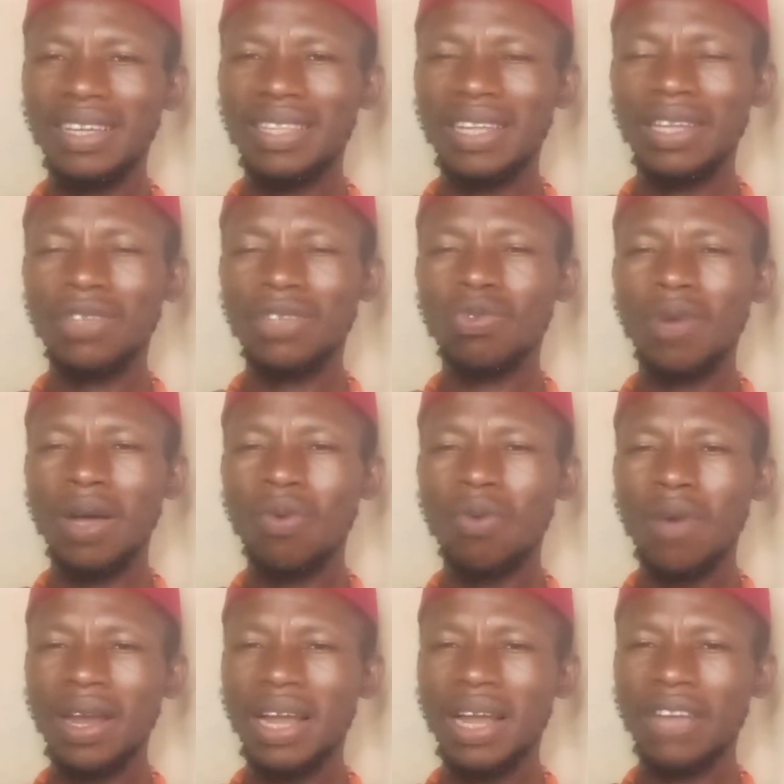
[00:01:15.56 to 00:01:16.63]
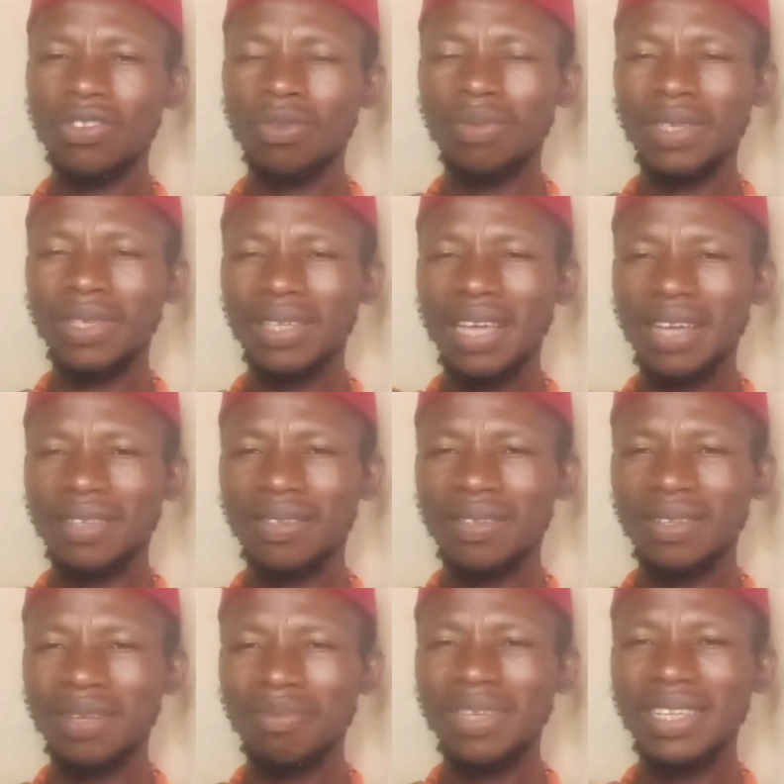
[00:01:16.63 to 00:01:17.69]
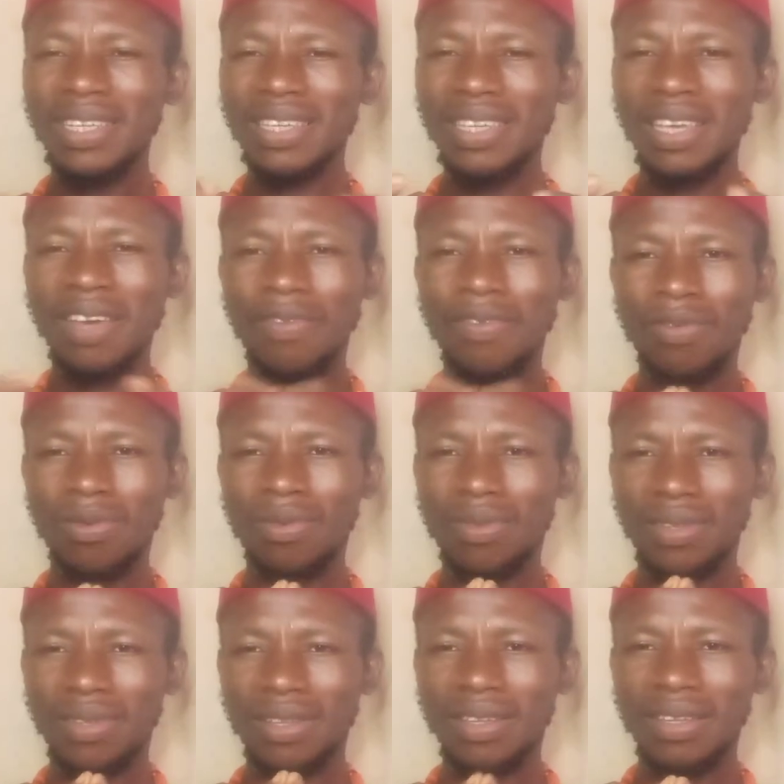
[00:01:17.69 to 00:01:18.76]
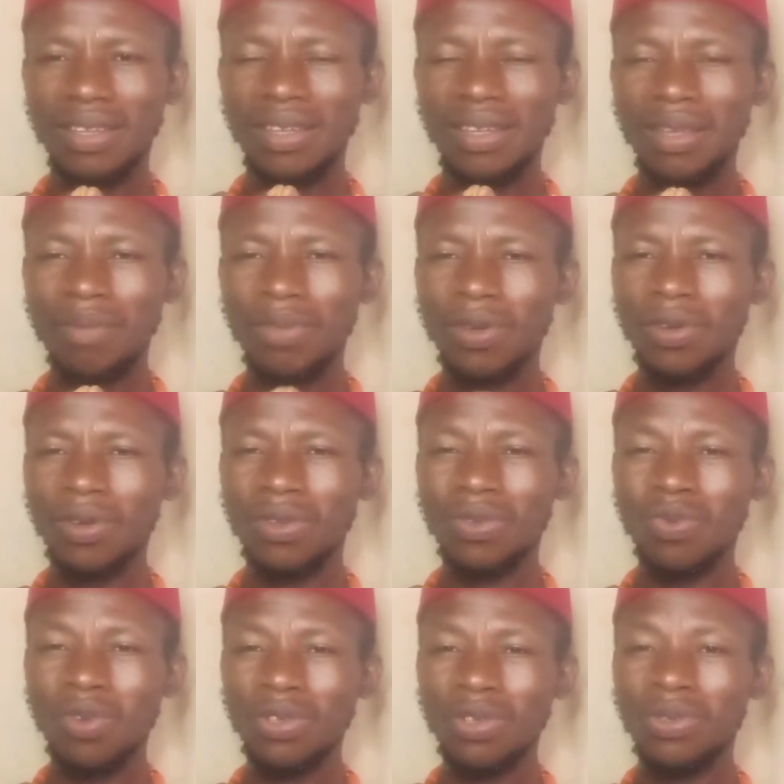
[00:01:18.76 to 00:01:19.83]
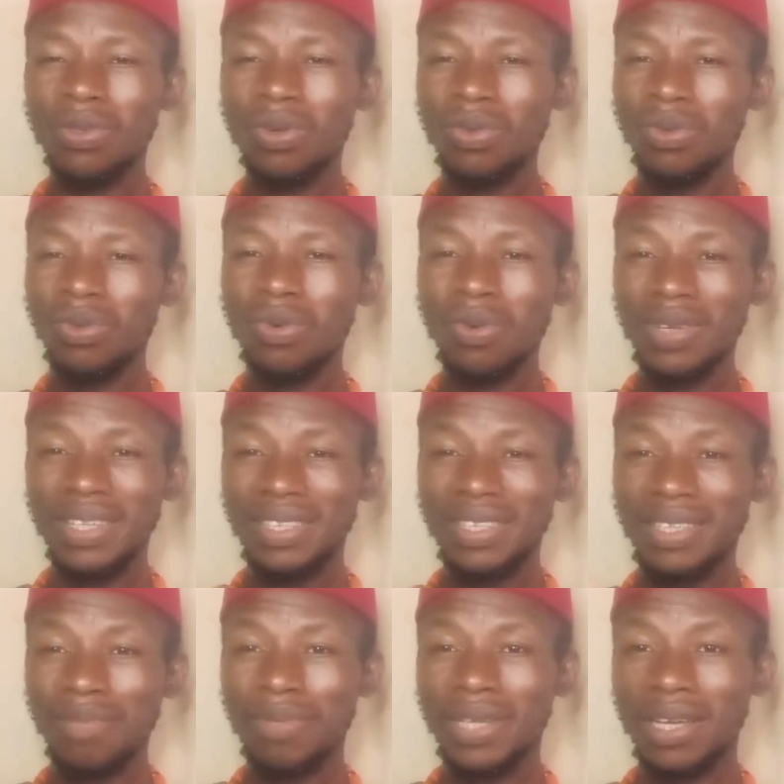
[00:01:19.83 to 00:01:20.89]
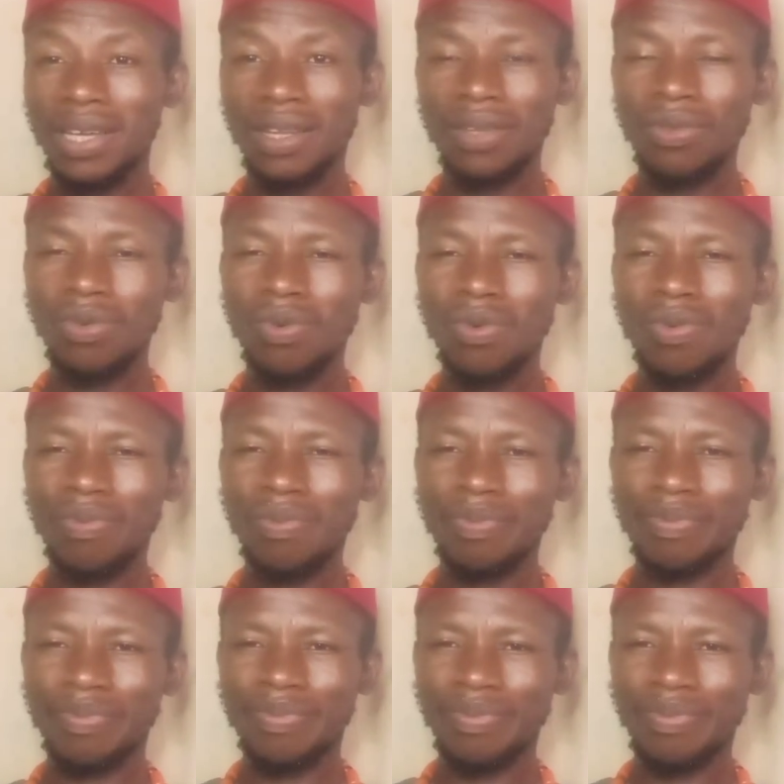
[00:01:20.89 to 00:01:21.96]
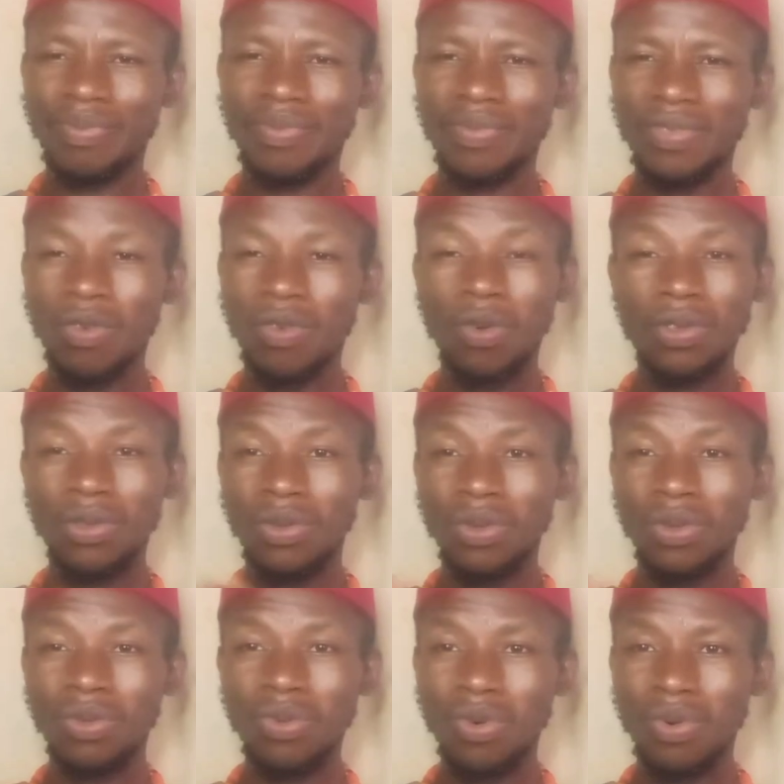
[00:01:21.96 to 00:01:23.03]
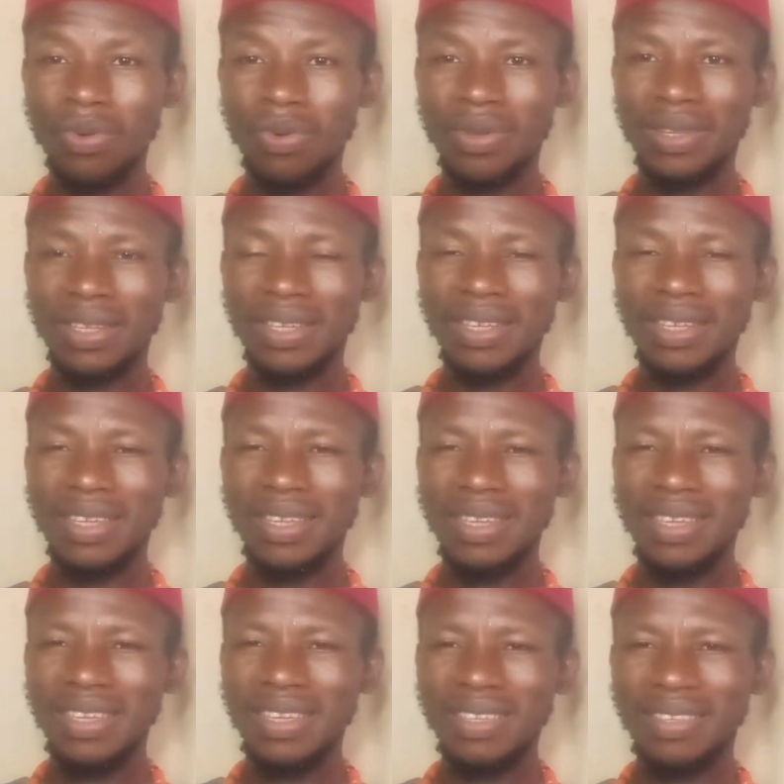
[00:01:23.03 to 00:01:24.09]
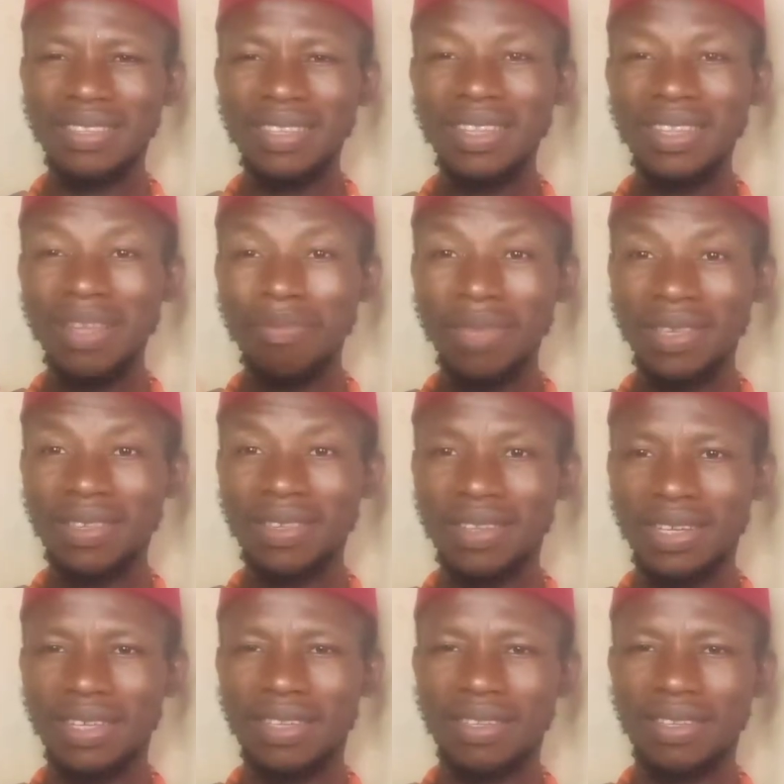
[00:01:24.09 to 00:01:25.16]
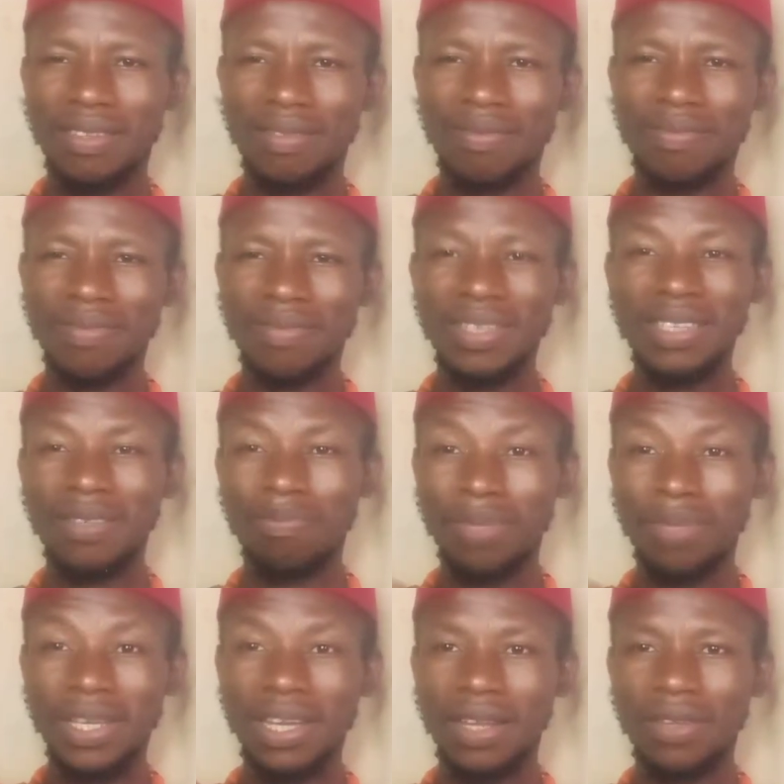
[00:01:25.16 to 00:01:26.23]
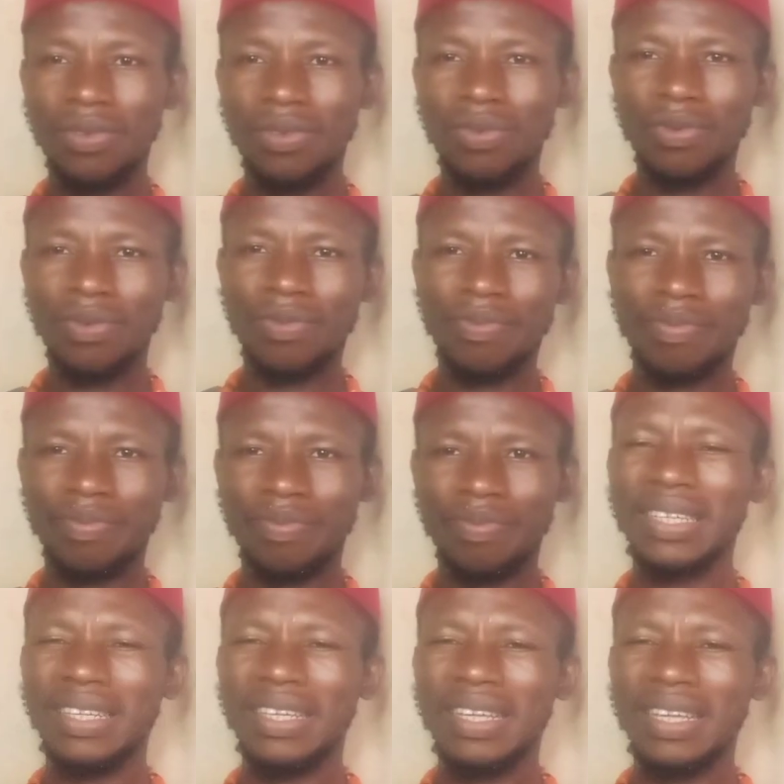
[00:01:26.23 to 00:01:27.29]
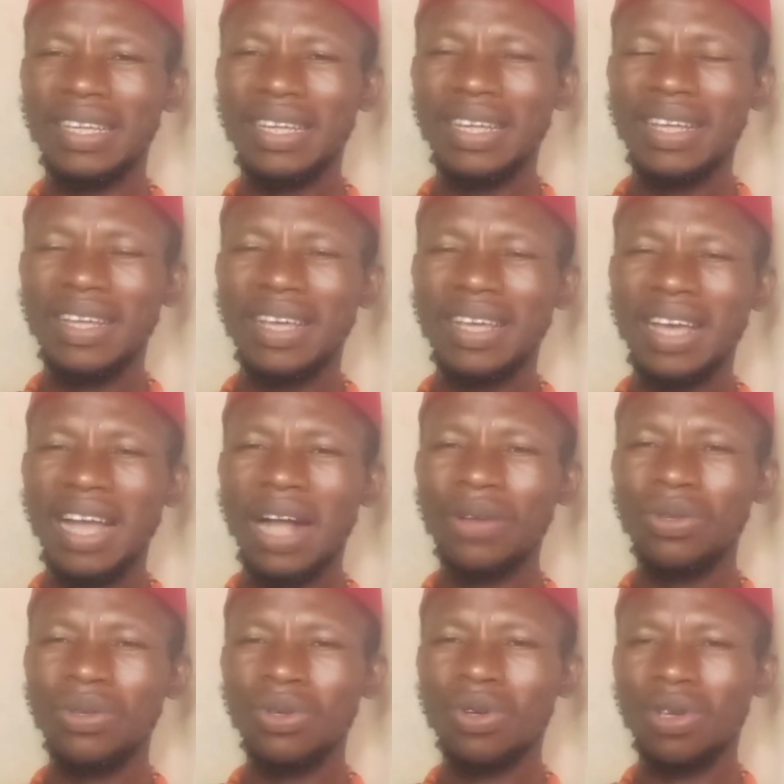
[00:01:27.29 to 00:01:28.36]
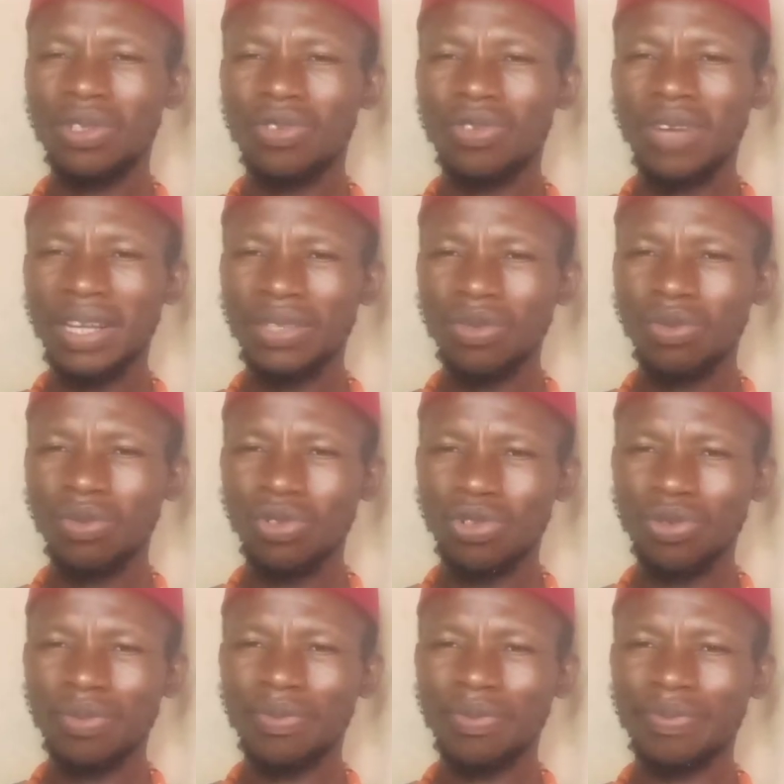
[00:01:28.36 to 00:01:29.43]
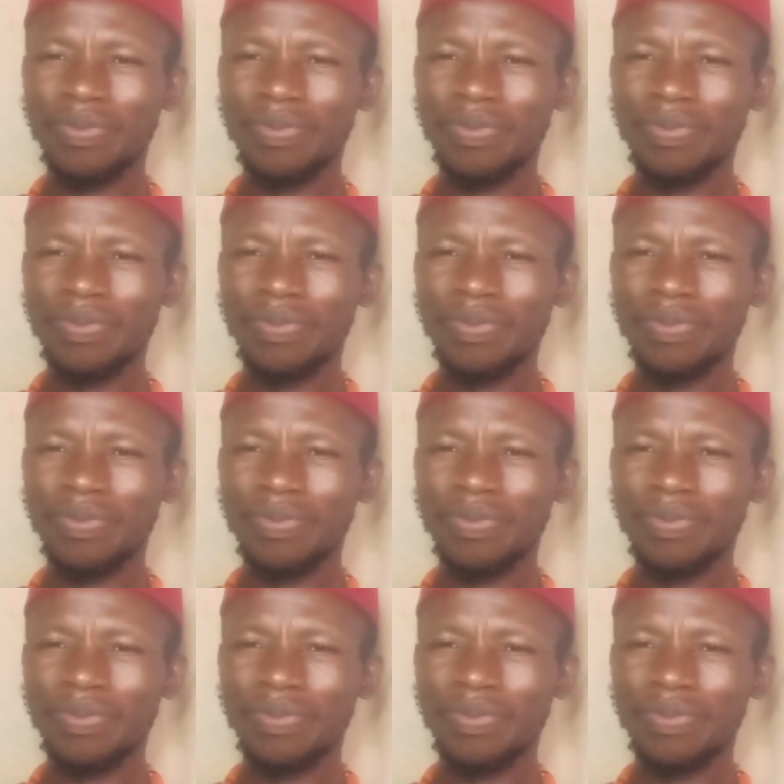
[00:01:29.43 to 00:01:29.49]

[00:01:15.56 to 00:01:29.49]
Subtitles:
That is why one has to be extremely careful, because what you don't know is still bigger than you. What you don't know is still a mystery. It's bigger than you. How do you contract UChU?